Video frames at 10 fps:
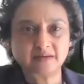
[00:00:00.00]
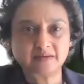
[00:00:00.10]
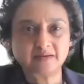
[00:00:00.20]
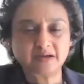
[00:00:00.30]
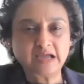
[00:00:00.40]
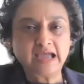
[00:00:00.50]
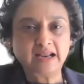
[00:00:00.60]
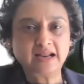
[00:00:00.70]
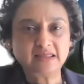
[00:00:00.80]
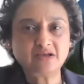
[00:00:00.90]
Yeah.
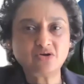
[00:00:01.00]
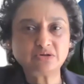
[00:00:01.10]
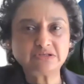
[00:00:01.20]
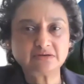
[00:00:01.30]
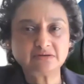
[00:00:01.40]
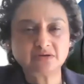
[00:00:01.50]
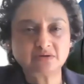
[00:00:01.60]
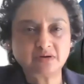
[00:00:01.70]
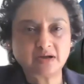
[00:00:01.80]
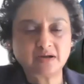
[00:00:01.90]
And I think also, you
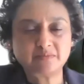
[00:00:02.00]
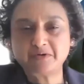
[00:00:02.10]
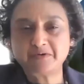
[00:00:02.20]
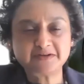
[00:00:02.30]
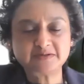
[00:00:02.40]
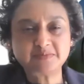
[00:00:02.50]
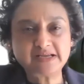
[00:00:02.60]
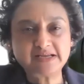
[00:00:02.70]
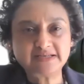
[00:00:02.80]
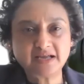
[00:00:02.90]
know,
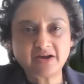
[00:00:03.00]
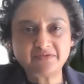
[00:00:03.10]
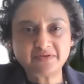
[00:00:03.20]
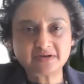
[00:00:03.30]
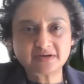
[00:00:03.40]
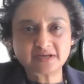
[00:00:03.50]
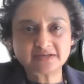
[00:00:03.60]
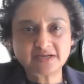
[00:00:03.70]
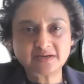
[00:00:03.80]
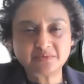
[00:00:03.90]
profitability, Africa can
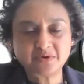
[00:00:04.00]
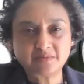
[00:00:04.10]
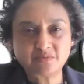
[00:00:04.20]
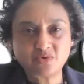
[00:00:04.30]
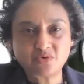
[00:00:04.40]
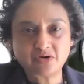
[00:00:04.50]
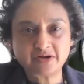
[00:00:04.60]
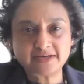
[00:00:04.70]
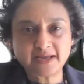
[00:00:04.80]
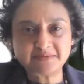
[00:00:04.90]
deliberate more on
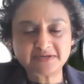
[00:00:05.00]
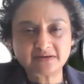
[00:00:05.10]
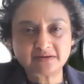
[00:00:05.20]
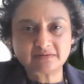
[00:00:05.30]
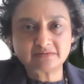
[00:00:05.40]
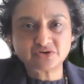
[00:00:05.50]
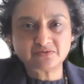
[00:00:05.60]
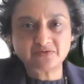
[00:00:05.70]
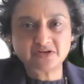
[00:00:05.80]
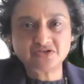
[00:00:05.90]
adapting sort
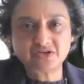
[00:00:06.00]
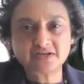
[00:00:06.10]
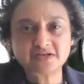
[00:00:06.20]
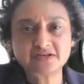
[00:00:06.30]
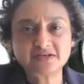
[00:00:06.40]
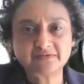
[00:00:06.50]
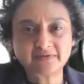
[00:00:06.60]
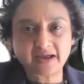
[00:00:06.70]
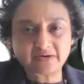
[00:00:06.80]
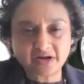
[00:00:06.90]
of regenerative
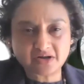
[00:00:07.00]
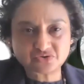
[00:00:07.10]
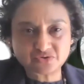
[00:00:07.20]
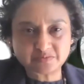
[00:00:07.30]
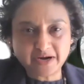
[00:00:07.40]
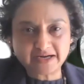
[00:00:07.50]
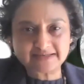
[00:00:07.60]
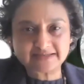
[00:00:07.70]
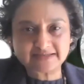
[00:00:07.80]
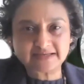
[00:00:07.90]
agricultural
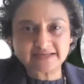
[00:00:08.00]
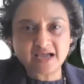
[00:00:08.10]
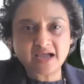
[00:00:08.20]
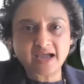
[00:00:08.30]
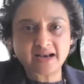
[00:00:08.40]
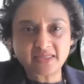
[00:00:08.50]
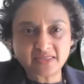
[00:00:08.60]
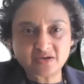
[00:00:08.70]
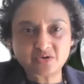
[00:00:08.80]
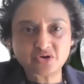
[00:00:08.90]
practices. And I
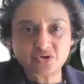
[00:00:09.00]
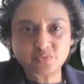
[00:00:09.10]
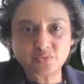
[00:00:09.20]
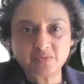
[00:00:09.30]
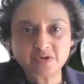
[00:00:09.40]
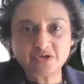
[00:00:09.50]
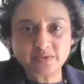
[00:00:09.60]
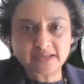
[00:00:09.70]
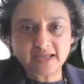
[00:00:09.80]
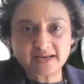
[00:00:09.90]
think, you know, we're
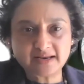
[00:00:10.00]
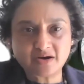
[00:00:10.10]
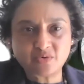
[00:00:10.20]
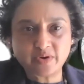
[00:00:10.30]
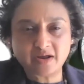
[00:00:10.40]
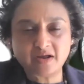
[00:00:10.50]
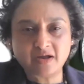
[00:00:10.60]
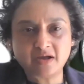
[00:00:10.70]
doing that now where